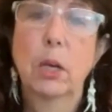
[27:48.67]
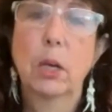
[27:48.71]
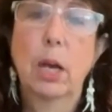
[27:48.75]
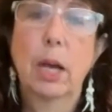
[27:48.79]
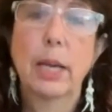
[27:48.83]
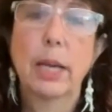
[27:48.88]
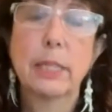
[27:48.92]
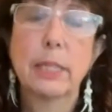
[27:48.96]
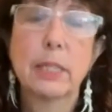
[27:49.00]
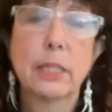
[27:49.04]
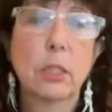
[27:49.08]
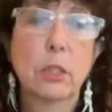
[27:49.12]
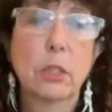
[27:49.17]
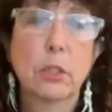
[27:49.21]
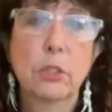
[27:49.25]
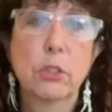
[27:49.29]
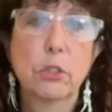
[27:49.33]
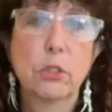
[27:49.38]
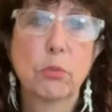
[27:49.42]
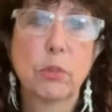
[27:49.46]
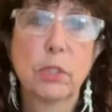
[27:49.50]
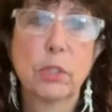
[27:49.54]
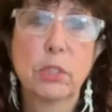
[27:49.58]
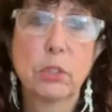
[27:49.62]
I did all
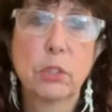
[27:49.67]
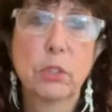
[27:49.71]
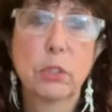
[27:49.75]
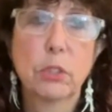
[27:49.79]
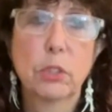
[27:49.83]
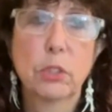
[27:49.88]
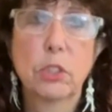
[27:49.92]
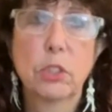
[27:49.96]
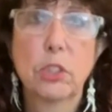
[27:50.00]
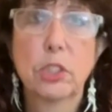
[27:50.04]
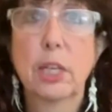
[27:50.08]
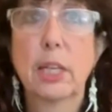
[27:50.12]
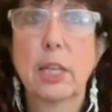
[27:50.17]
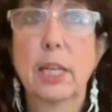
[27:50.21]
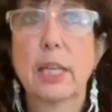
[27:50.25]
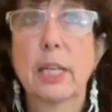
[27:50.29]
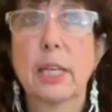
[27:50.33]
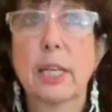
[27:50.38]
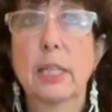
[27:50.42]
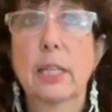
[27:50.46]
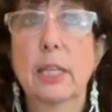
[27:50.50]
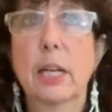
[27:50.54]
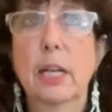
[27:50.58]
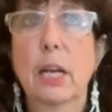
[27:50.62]
this research
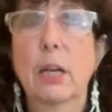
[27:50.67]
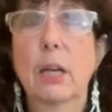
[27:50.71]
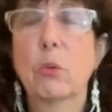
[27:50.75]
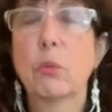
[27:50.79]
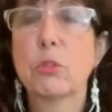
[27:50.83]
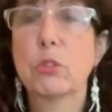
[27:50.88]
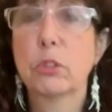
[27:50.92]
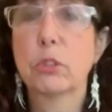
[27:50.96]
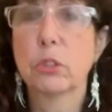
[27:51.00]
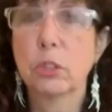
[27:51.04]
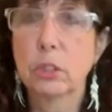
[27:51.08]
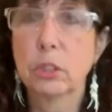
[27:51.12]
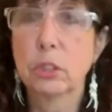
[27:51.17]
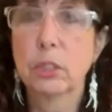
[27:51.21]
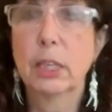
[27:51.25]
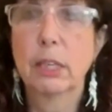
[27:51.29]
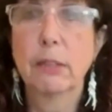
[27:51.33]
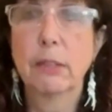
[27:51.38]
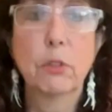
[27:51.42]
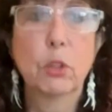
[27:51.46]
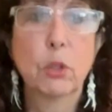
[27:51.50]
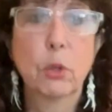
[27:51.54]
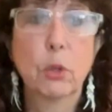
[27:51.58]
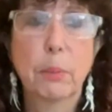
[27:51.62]
and I was learning,
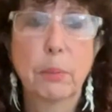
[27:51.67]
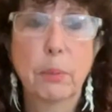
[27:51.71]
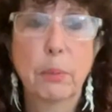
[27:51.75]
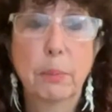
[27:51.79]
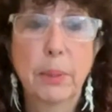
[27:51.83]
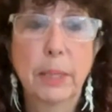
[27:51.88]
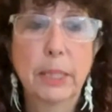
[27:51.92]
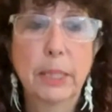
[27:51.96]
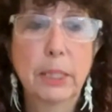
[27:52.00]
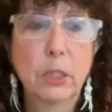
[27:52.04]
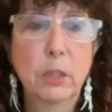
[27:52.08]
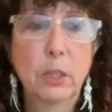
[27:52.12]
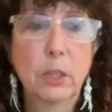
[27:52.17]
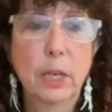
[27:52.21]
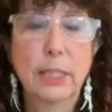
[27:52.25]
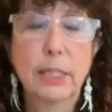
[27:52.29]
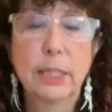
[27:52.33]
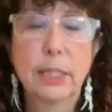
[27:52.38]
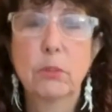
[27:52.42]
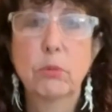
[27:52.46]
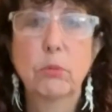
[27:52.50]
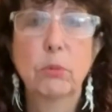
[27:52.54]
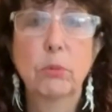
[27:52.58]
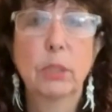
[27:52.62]
even though I'm a minor, I
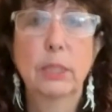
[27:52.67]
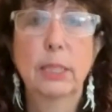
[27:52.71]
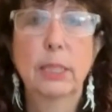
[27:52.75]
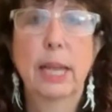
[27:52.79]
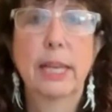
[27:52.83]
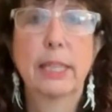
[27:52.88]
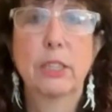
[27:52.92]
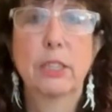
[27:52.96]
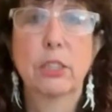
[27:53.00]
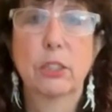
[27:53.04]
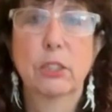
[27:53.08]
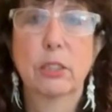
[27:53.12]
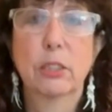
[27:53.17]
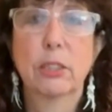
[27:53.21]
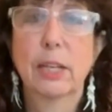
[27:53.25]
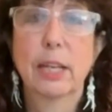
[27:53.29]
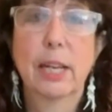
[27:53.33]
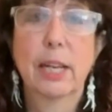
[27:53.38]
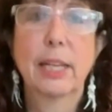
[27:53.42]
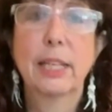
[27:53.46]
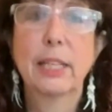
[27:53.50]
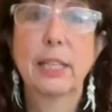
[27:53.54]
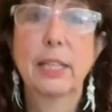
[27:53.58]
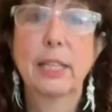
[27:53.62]
really hadn't
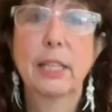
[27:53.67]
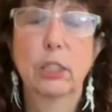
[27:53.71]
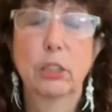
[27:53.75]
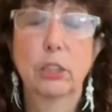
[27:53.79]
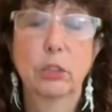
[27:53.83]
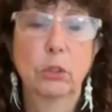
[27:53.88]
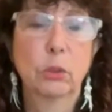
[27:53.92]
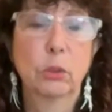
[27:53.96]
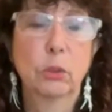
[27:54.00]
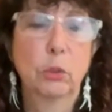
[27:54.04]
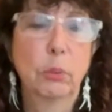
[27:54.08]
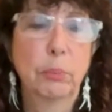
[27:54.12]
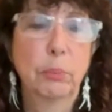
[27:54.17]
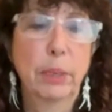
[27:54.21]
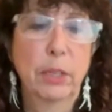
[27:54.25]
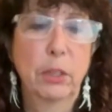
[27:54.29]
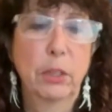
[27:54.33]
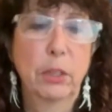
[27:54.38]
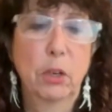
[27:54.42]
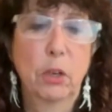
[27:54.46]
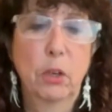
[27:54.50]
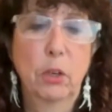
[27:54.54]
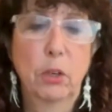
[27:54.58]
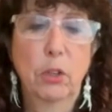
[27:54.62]
any clue
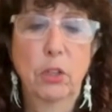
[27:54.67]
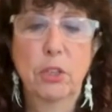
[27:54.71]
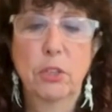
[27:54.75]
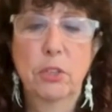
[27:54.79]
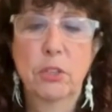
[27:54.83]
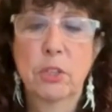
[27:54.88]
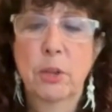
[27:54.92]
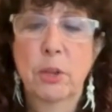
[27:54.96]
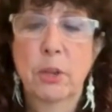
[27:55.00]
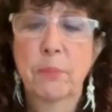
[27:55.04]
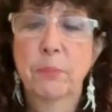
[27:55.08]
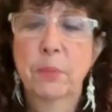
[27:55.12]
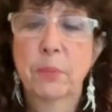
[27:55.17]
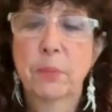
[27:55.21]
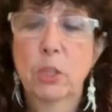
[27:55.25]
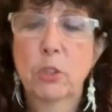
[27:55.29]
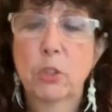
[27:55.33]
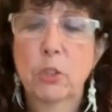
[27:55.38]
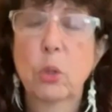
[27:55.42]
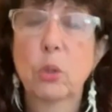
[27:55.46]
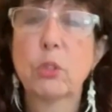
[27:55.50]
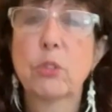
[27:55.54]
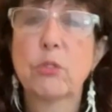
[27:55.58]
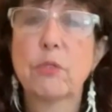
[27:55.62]
about all this.
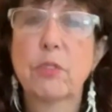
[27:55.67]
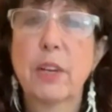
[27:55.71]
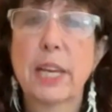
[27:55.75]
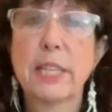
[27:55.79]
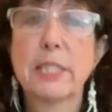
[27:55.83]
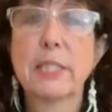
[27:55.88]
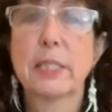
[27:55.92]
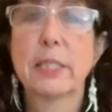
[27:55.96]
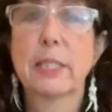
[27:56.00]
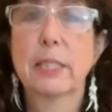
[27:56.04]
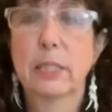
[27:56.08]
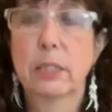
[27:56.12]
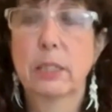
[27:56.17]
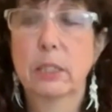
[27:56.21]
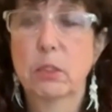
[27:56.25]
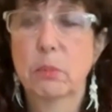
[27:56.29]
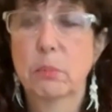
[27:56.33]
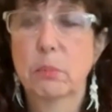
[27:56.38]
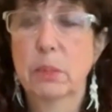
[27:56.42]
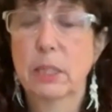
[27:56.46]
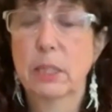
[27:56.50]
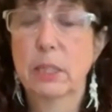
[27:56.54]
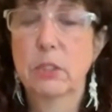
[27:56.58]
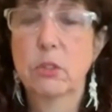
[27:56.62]
So it was fascinating to
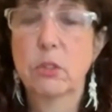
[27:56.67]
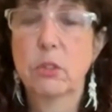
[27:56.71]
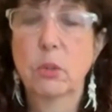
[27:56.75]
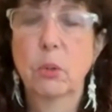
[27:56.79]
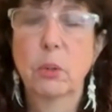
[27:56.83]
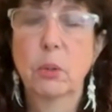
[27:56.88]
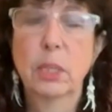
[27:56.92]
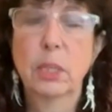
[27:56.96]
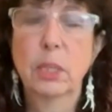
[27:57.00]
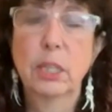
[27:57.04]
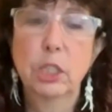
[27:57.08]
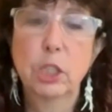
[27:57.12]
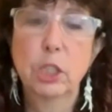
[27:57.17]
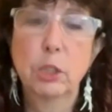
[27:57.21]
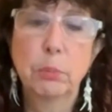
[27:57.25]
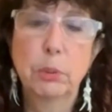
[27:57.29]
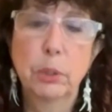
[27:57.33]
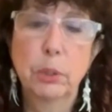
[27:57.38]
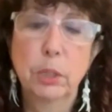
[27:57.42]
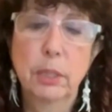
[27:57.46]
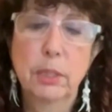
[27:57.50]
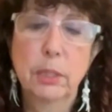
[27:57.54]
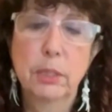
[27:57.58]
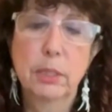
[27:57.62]
me. So each
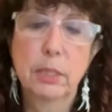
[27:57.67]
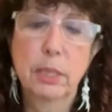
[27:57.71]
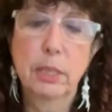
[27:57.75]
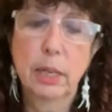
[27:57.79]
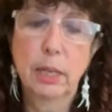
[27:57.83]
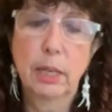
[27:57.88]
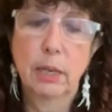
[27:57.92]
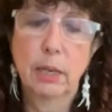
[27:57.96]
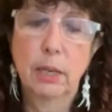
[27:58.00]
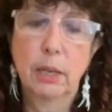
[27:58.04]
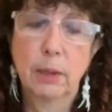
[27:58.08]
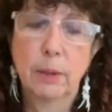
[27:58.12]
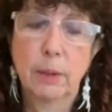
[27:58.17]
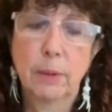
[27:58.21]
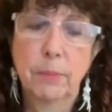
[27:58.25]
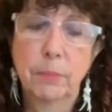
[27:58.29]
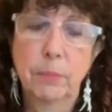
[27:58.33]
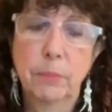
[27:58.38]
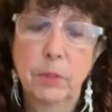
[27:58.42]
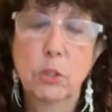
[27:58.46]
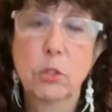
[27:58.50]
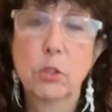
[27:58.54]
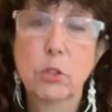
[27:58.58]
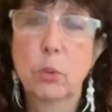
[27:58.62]
book is,
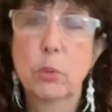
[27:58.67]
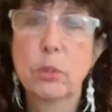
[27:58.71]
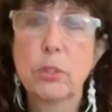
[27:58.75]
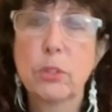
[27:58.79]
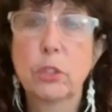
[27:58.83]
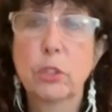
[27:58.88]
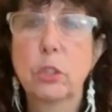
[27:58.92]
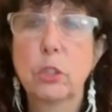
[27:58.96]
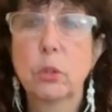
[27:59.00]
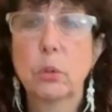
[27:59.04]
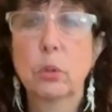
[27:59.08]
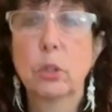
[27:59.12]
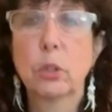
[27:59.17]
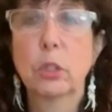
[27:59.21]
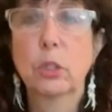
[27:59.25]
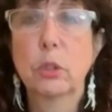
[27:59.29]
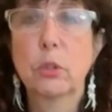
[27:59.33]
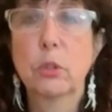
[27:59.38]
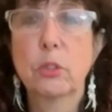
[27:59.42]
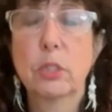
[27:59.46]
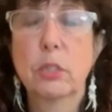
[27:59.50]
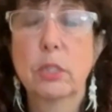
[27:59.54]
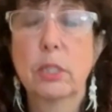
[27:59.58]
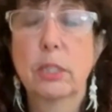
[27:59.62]
there's always QR
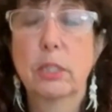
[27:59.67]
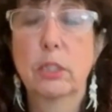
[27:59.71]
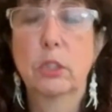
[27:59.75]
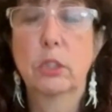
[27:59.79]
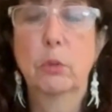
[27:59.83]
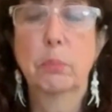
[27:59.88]
codes to take you